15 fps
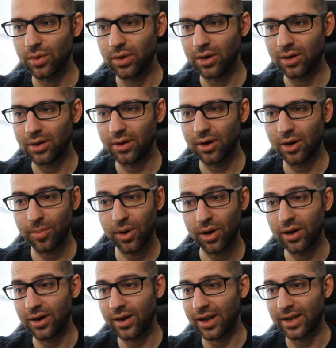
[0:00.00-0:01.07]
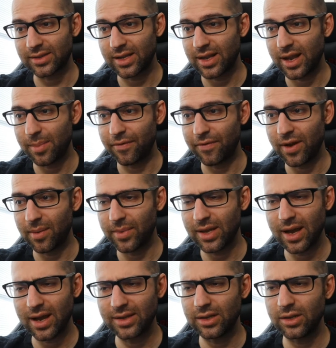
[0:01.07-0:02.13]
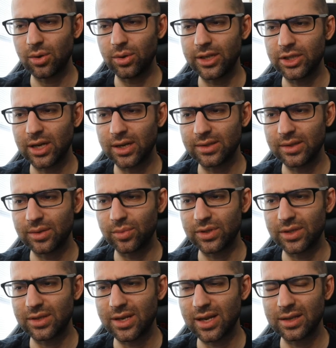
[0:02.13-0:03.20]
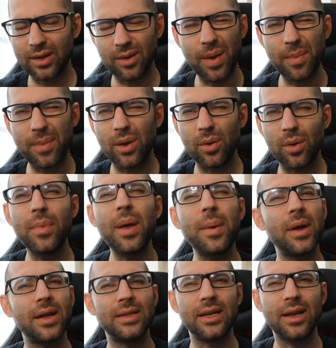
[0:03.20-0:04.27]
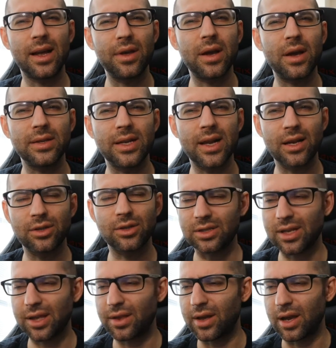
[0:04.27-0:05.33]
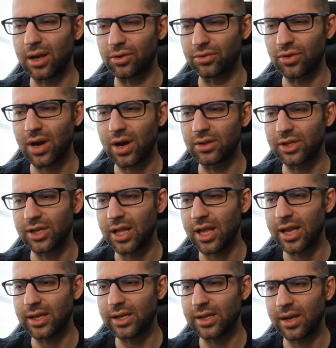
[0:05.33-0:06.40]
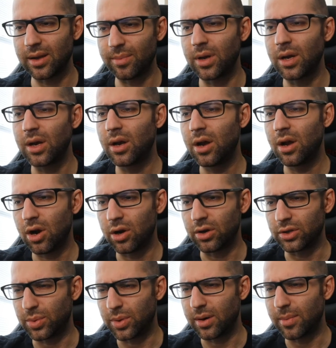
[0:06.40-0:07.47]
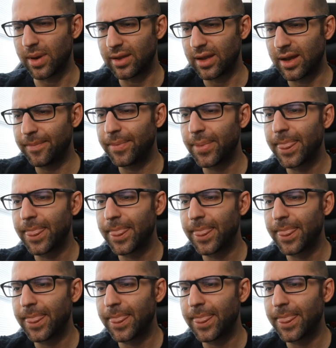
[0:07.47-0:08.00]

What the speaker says: are part of, I guess, the Nightmare Family. I didn't know Lee Johnson was technically, maybe I did. I think I did actually, because I think I congratulated him on Twitter about that.